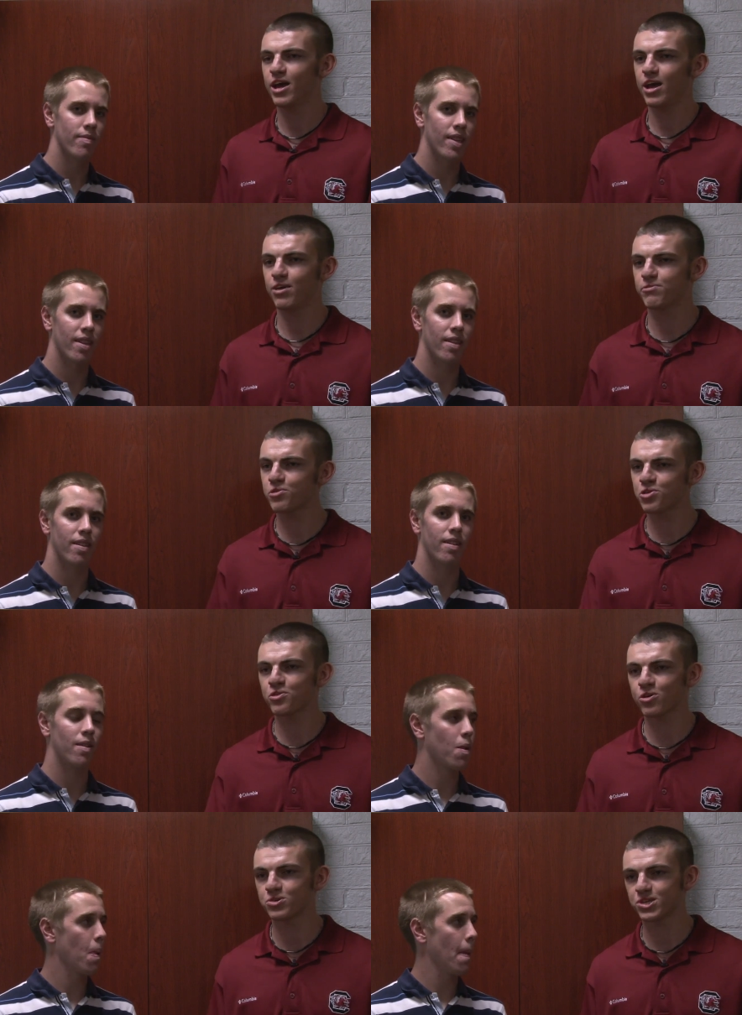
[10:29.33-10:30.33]
Speaker 1: and free
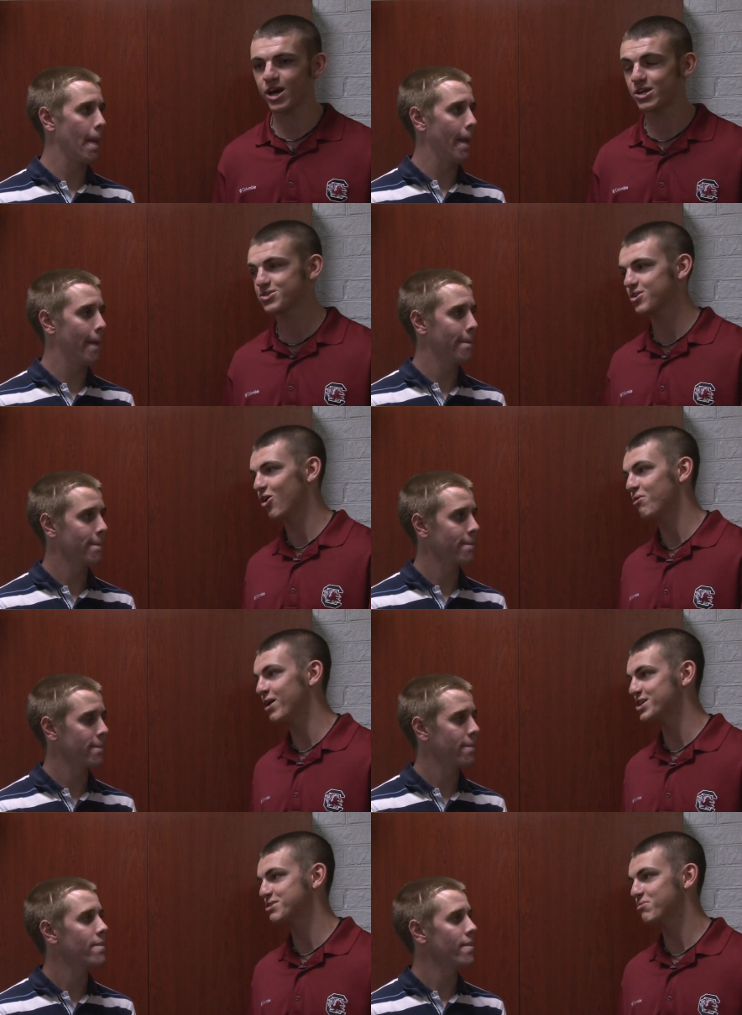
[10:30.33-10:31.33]
throws, as all
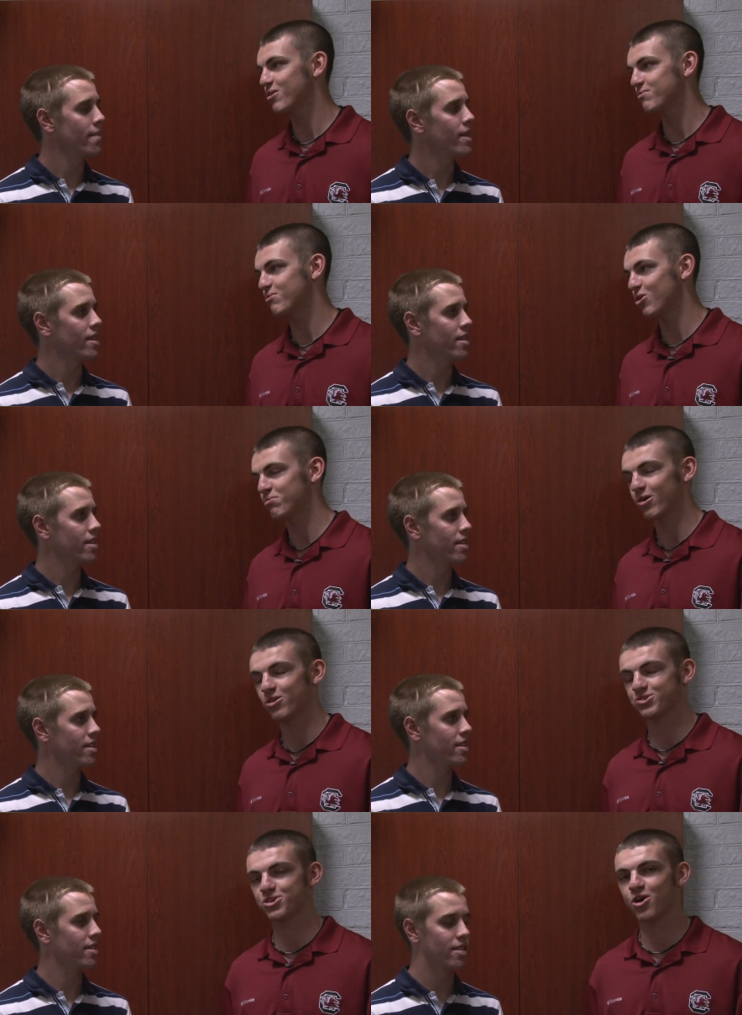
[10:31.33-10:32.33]
basketball
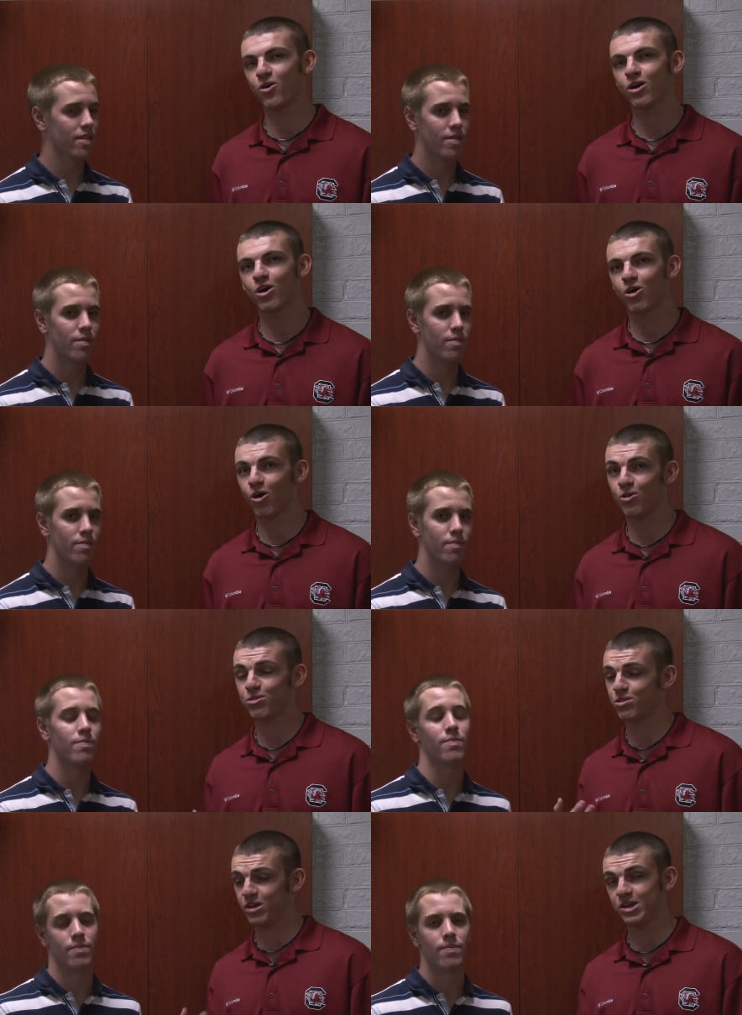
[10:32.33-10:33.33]
players know, are
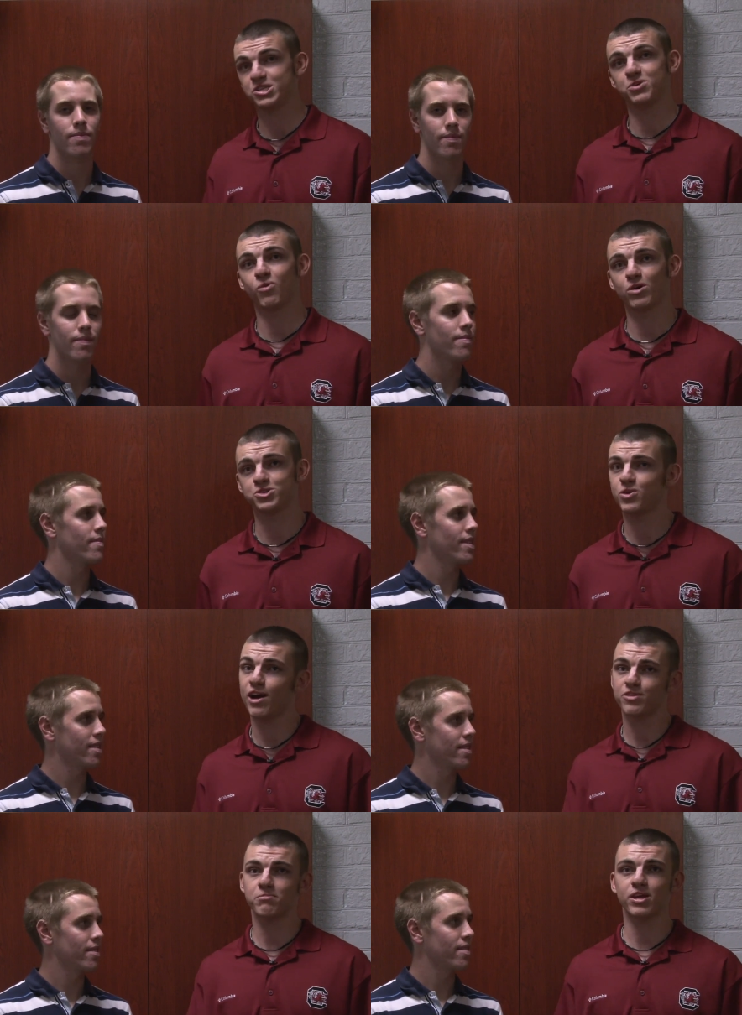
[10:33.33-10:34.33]
the easy ones. You
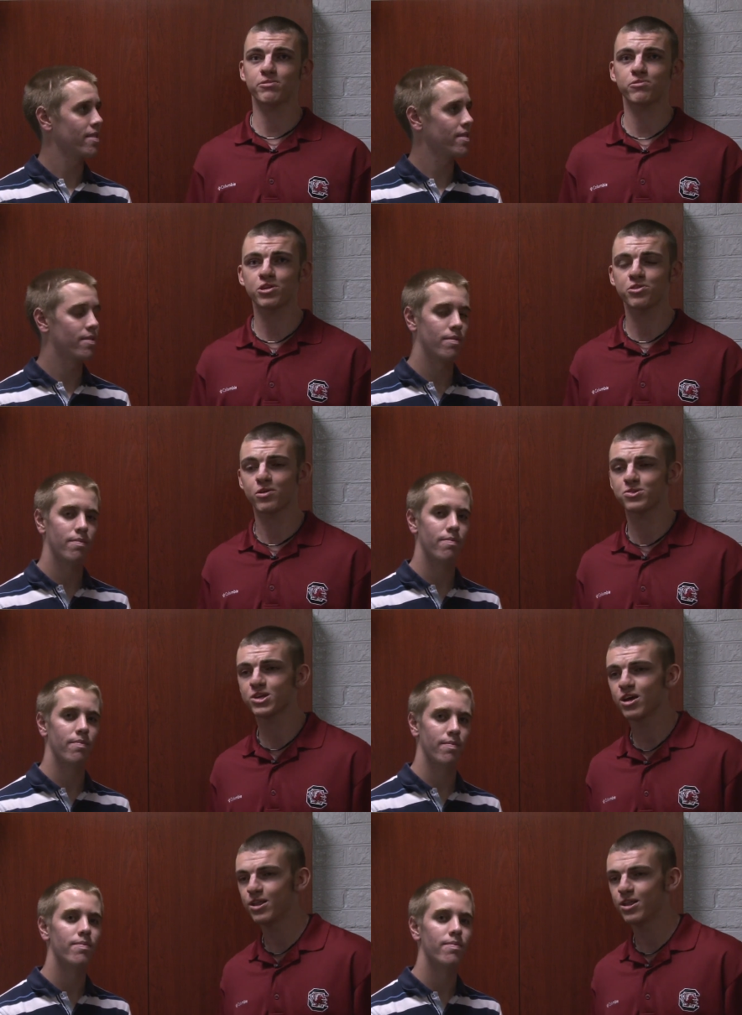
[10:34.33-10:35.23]
have to make the free throws.